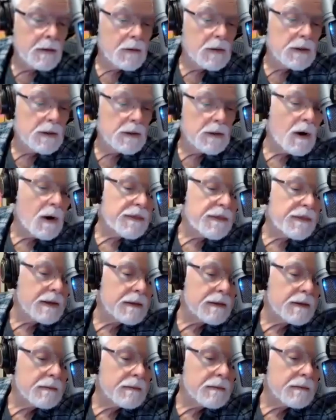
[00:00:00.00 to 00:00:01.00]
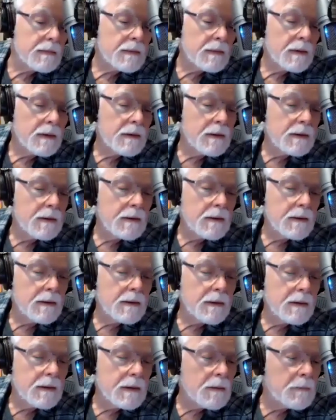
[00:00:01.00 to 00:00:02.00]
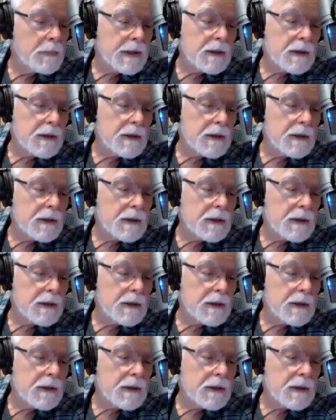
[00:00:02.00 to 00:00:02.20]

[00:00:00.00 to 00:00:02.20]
you know, I think that I don't know if it